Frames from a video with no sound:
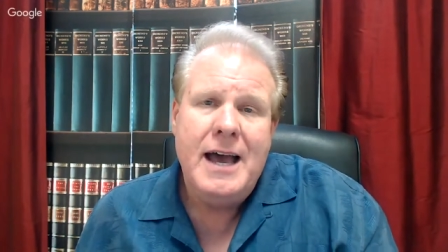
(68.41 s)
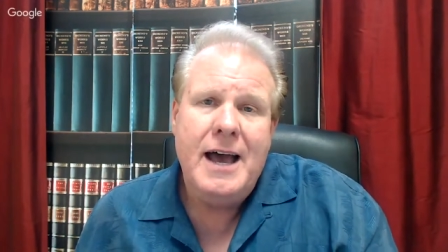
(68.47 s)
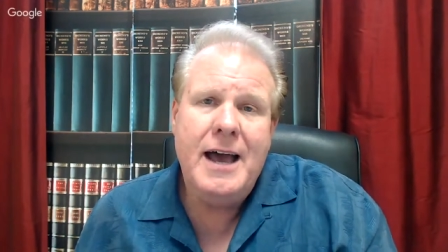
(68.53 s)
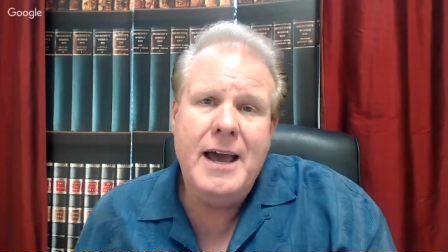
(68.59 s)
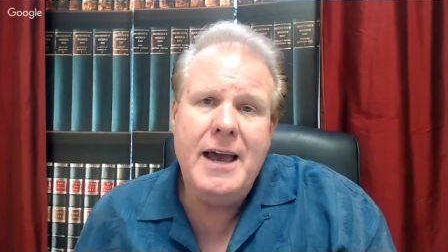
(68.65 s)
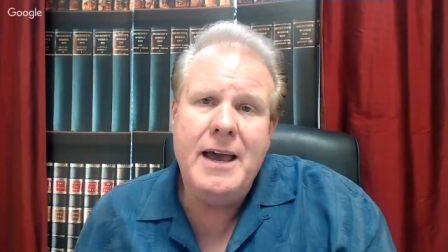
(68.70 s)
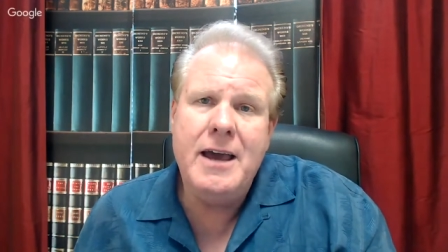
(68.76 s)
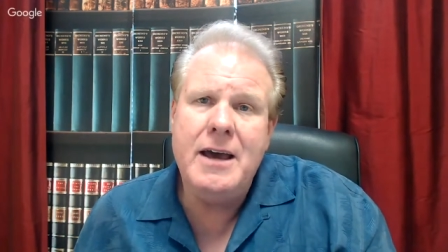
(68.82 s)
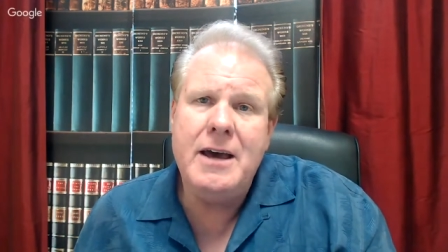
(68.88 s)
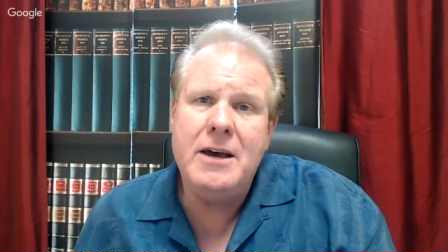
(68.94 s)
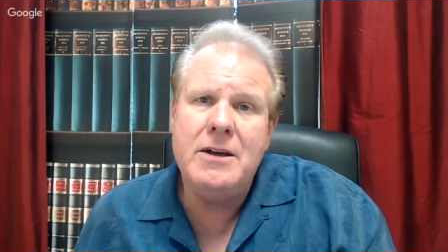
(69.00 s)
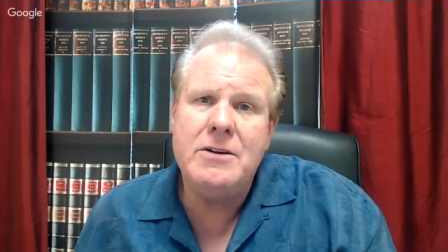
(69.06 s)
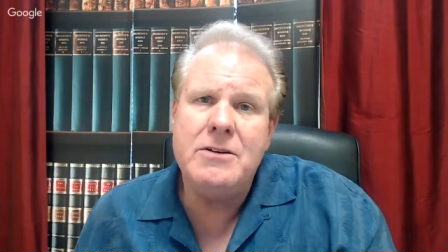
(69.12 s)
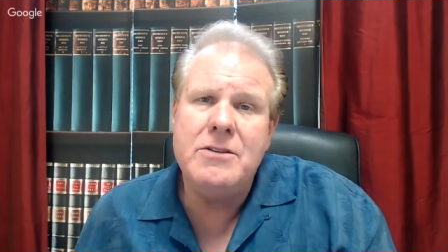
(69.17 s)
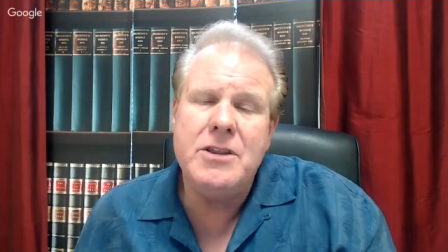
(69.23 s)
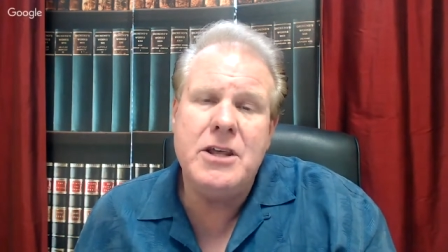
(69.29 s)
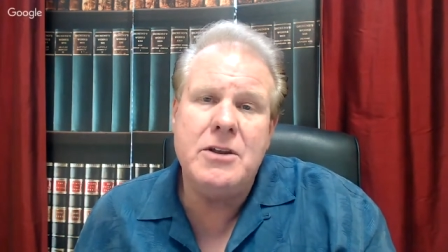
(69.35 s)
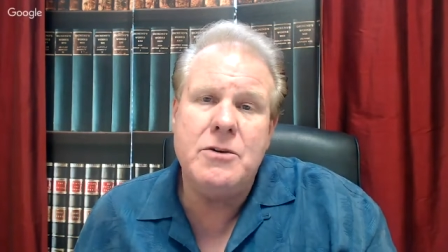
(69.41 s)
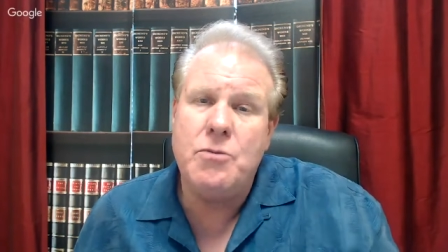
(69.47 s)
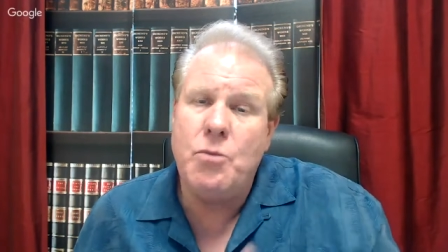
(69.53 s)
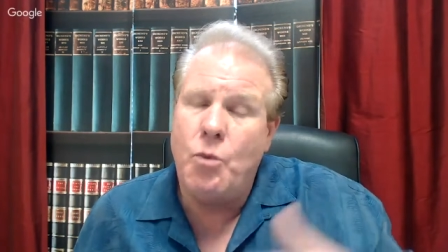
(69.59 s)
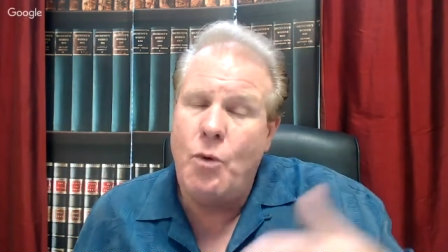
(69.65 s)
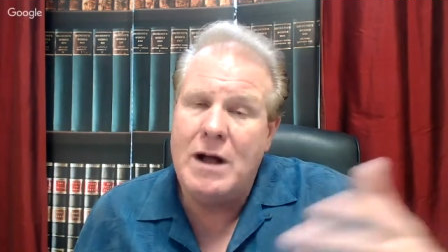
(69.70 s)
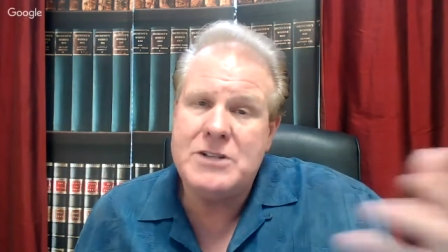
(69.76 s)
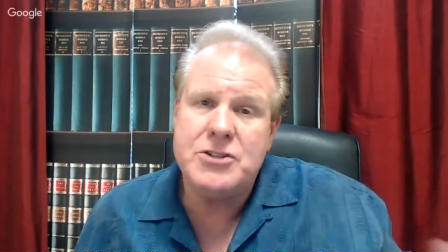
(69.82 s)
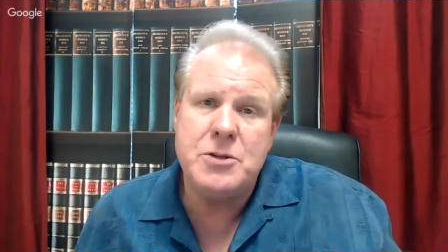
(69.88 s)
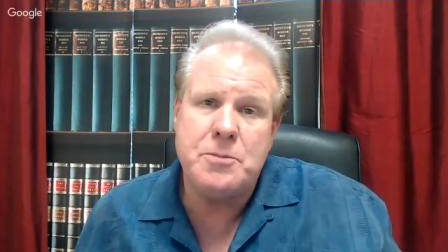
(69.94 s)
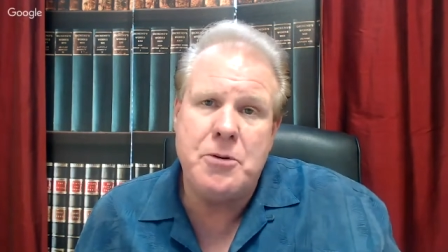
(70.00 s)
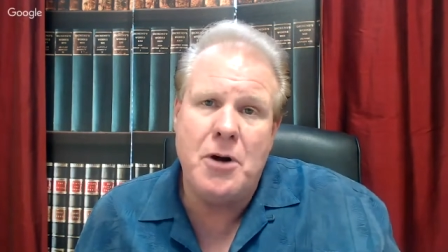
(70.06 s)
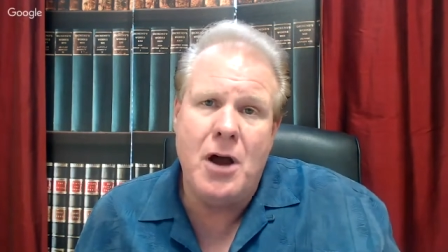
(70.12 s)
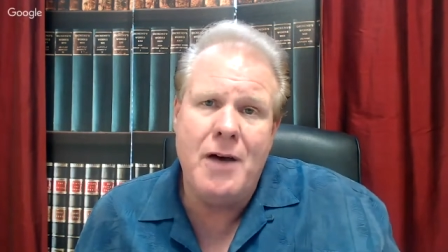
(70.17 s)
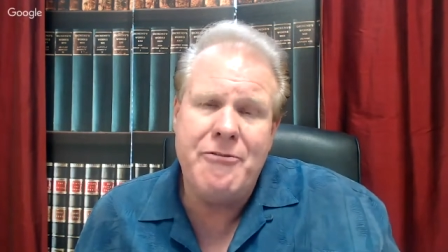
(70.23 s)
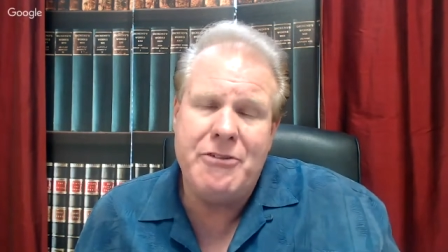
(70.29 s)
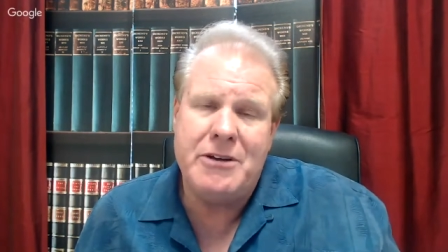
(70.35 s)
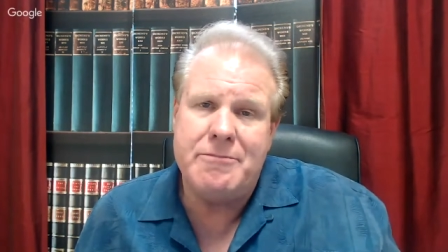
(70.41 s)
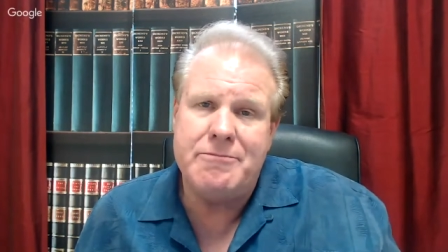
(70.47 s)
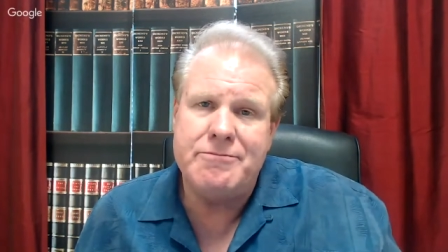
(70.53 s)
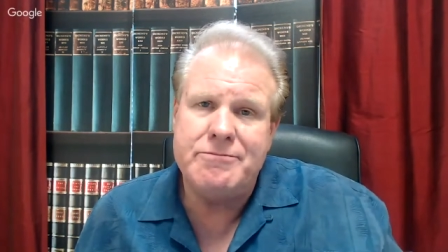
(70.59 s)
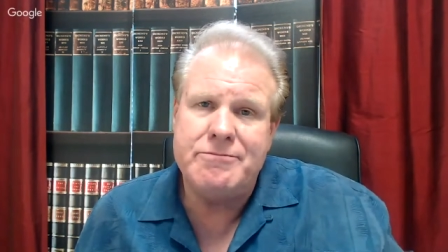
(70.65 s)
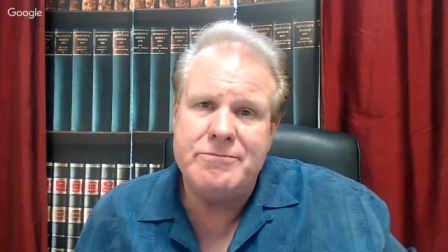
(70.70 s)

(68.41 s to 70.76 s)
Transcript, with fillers: And then what's the profit?